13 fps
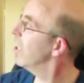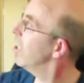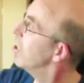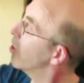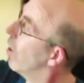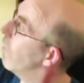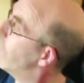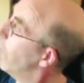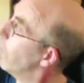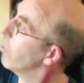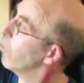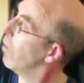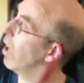you've got a
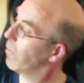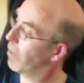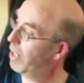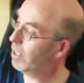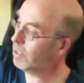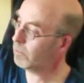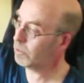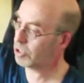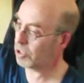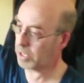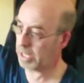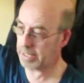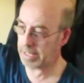footballer up there, which
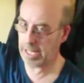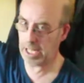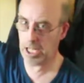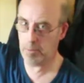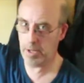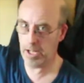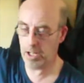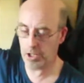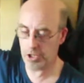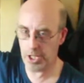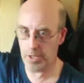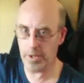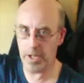I'll get down in a minute and I'll
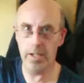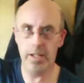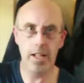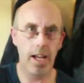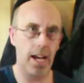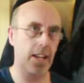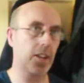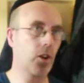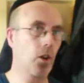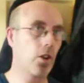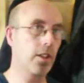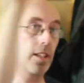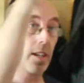show you. And you've
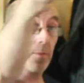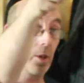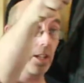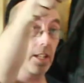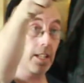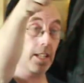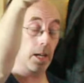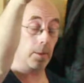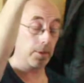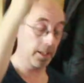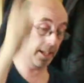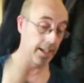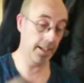got another one in the
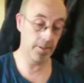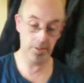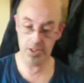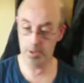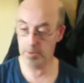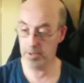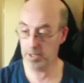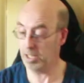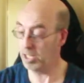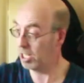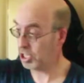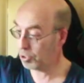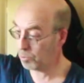cupboard there. So it'll be
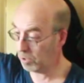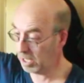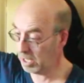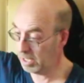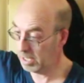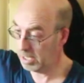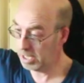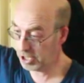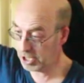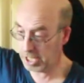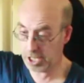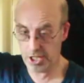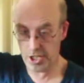
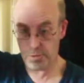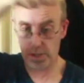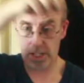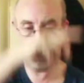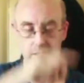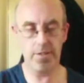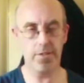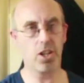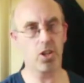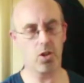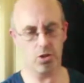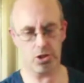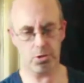26 and 27. So I've
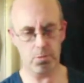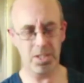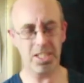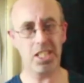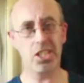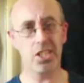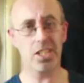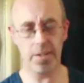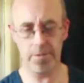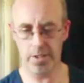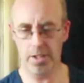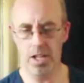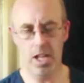got
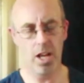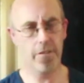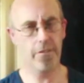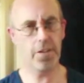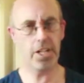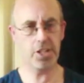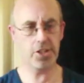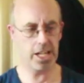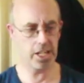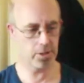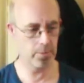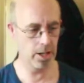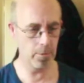27 vintage
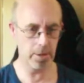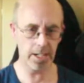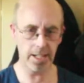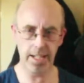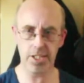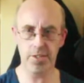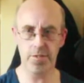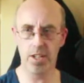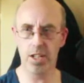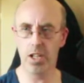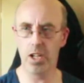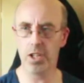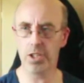action men I've been collecting for
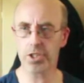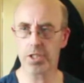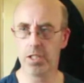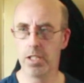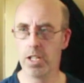the last